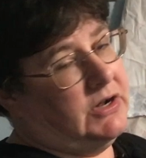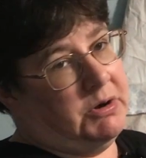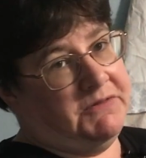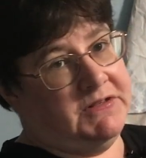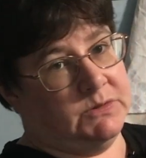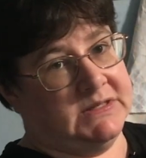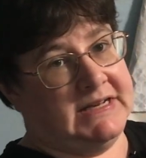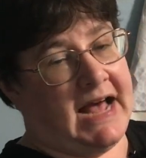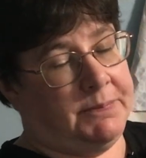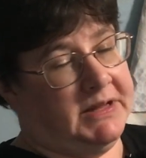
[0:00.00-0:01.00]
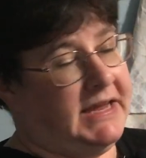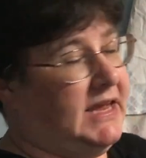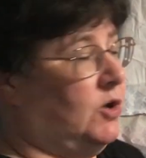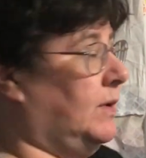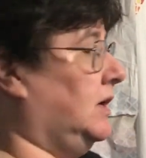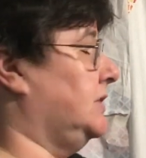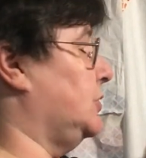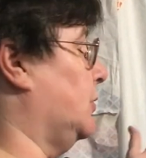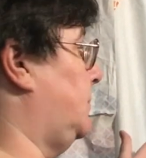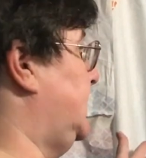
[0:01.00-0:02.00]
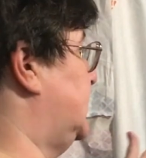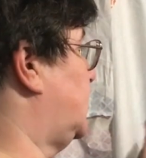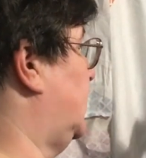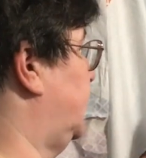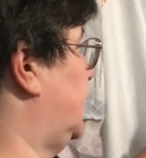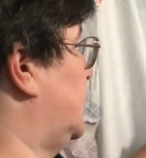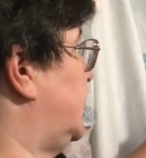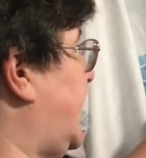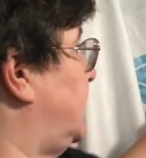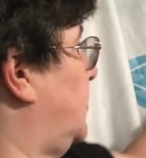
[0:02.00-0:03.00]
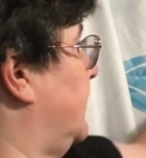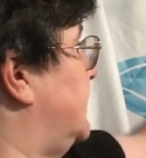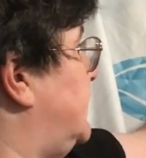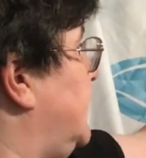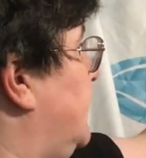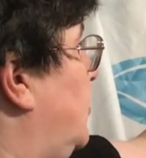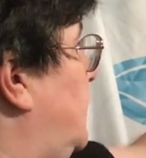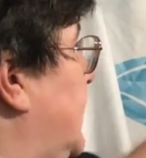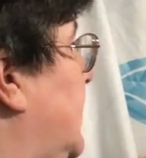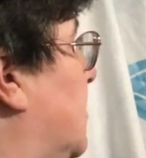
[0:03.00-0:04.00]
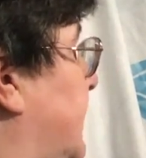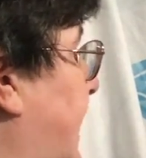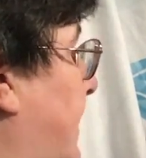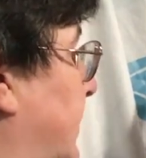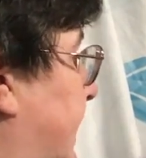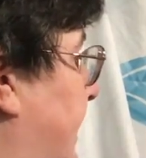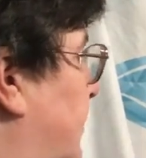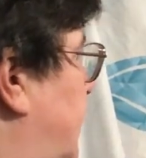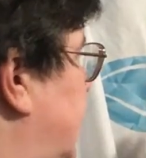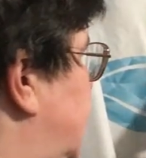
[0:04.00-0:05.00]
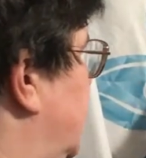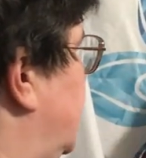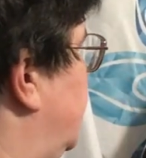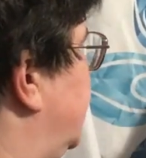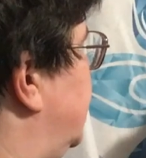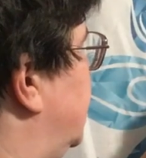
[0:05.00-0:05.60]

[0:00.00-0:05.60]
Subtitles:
if this was an applique quilt or a piece quilt, that's where the seam would be or the applique would be. So you would